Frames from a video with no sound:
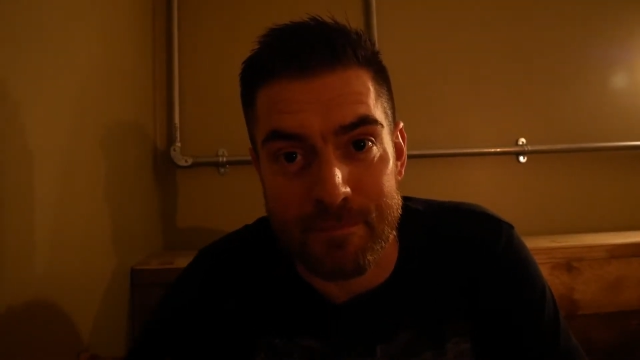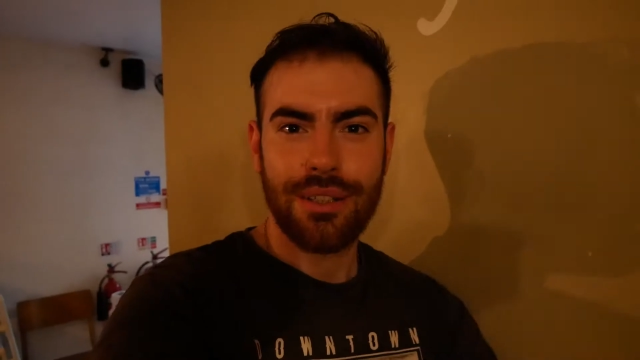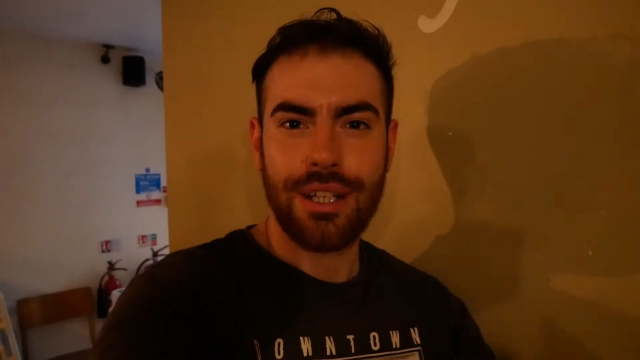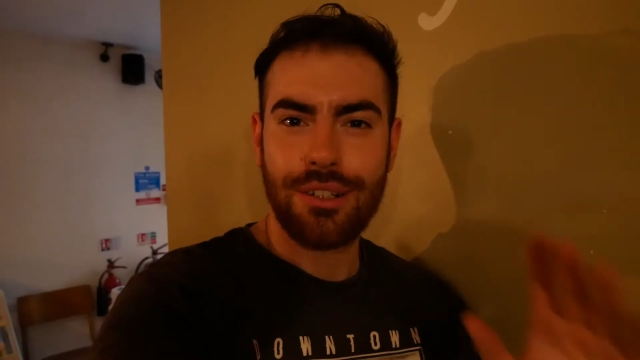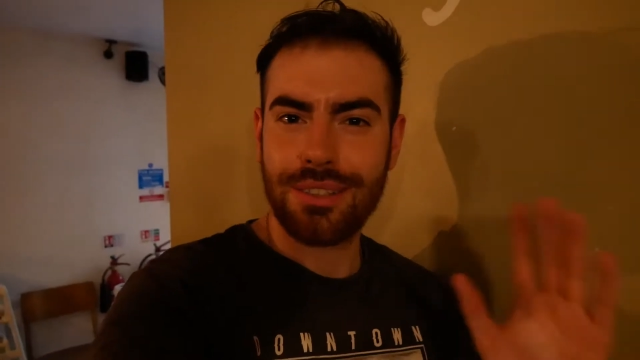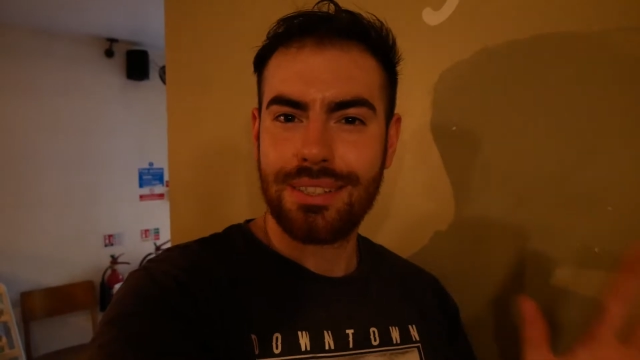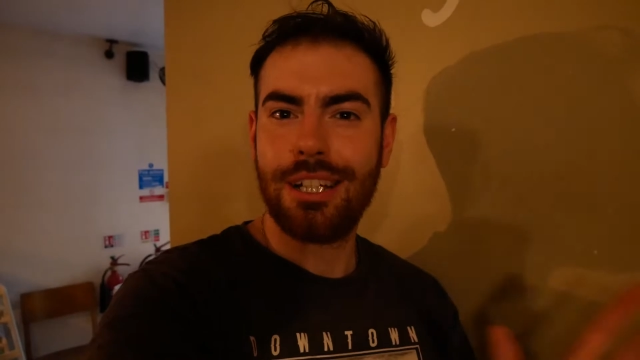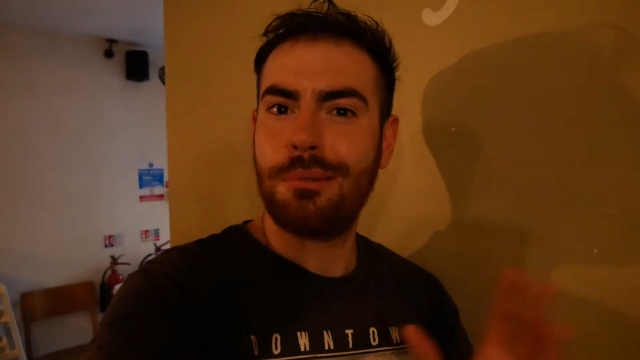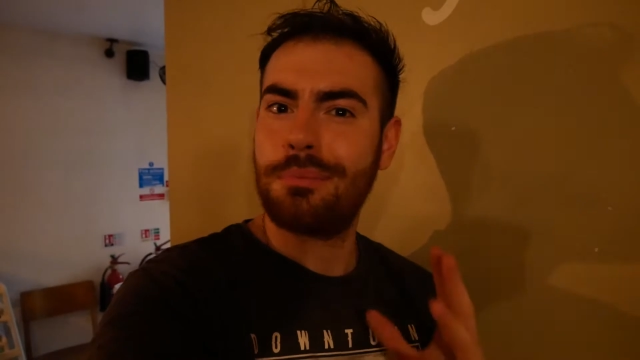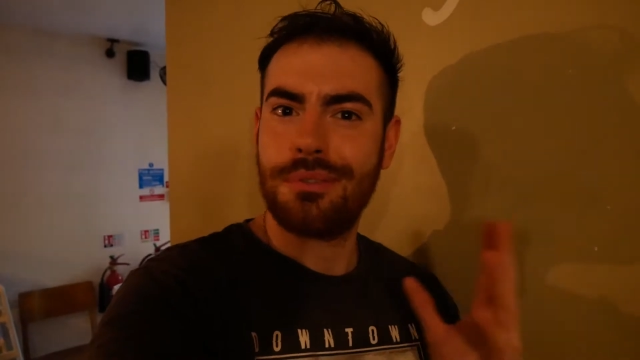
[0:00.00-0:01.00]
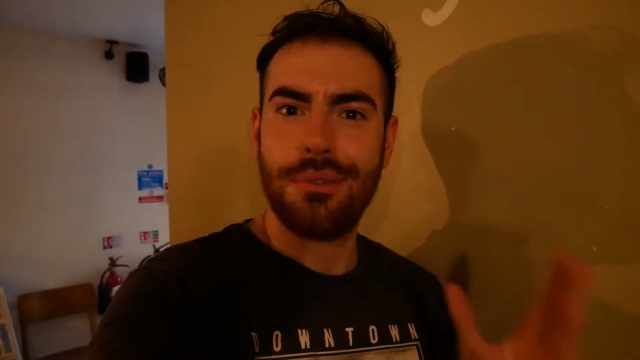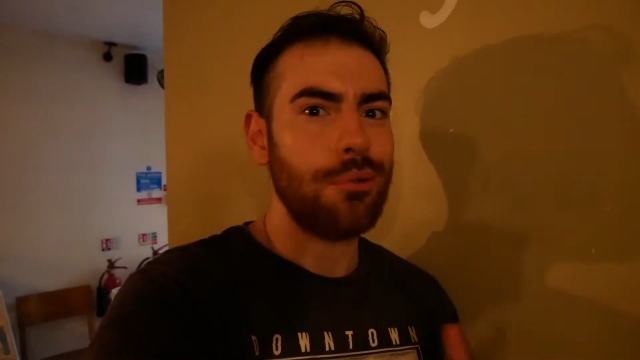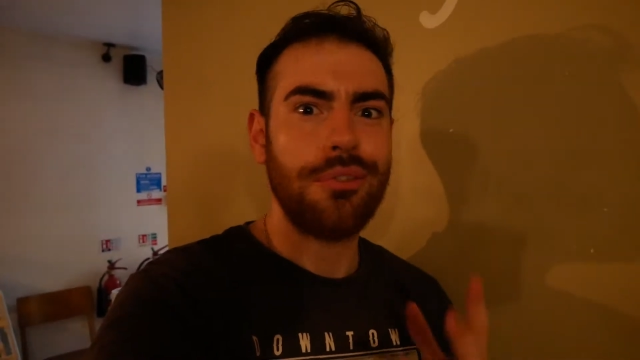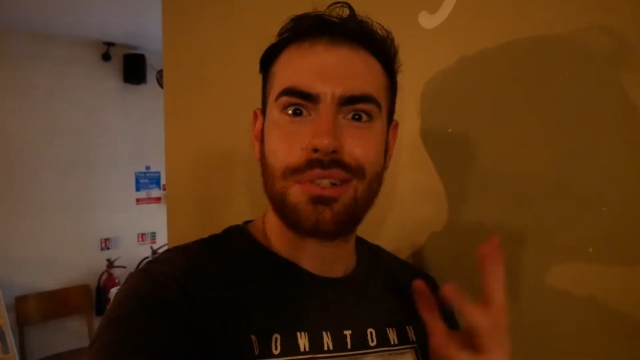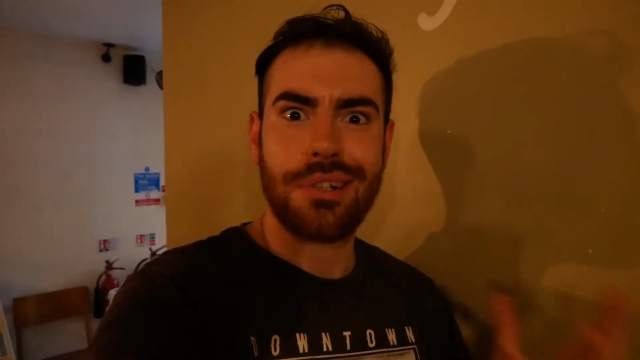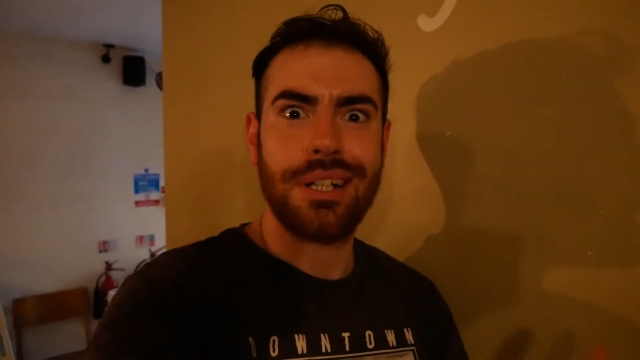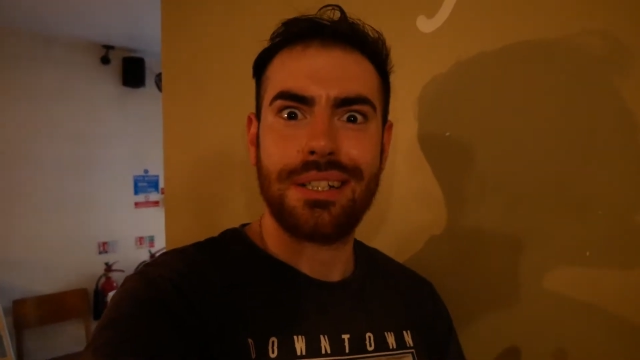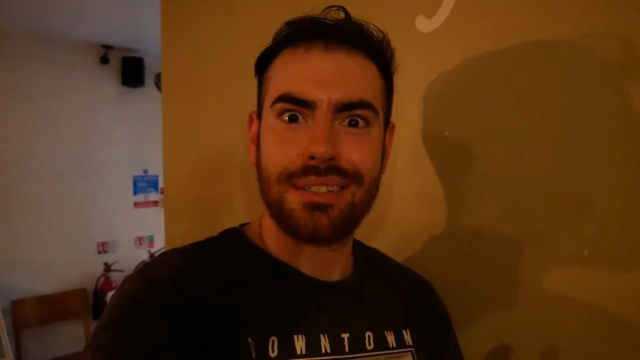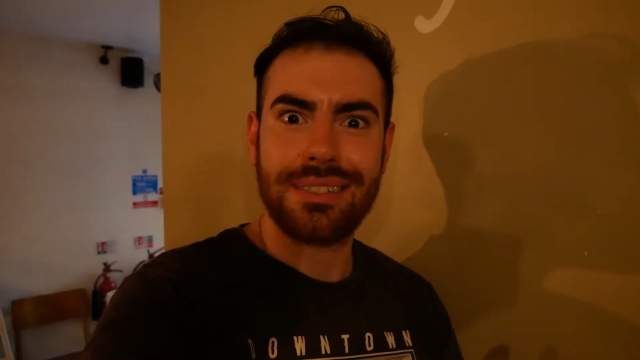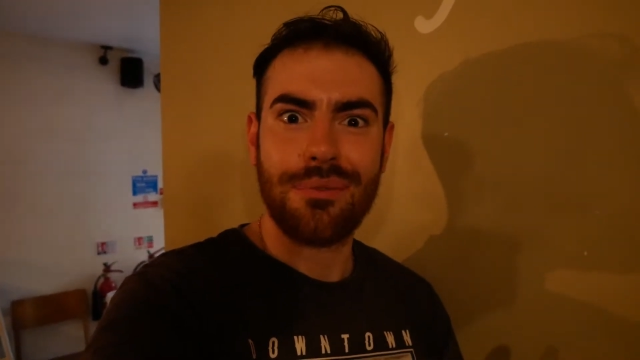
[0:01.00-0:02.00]
I've got to say, I'm all for trying
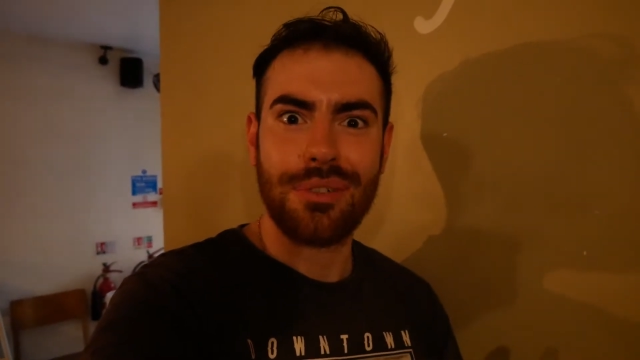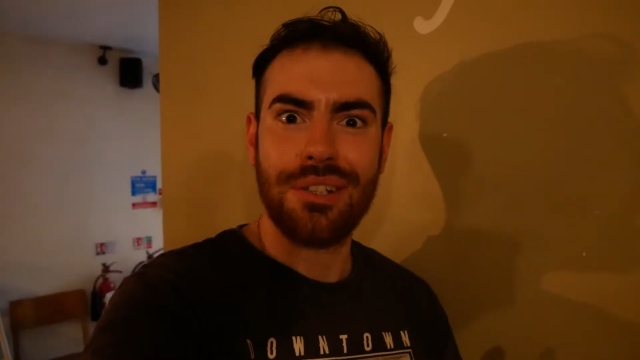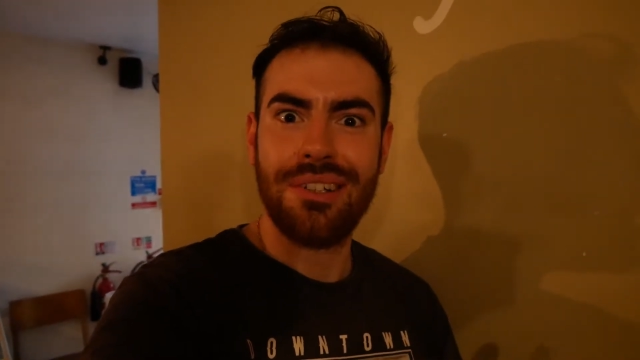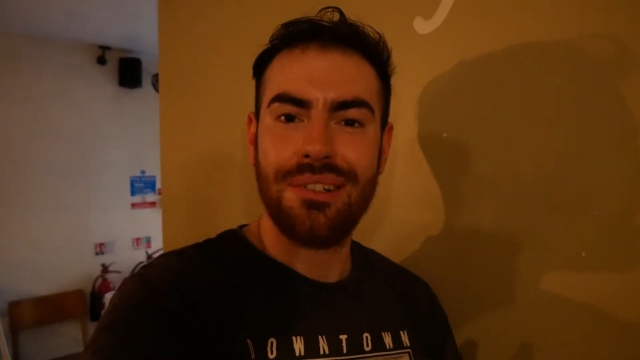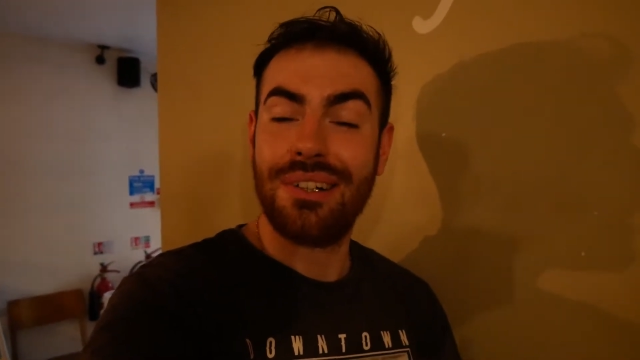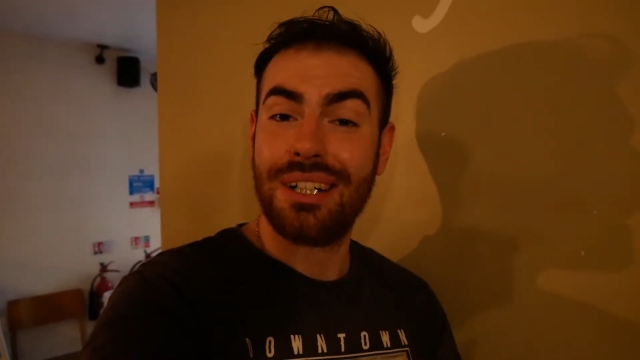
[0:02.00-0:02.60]
something new.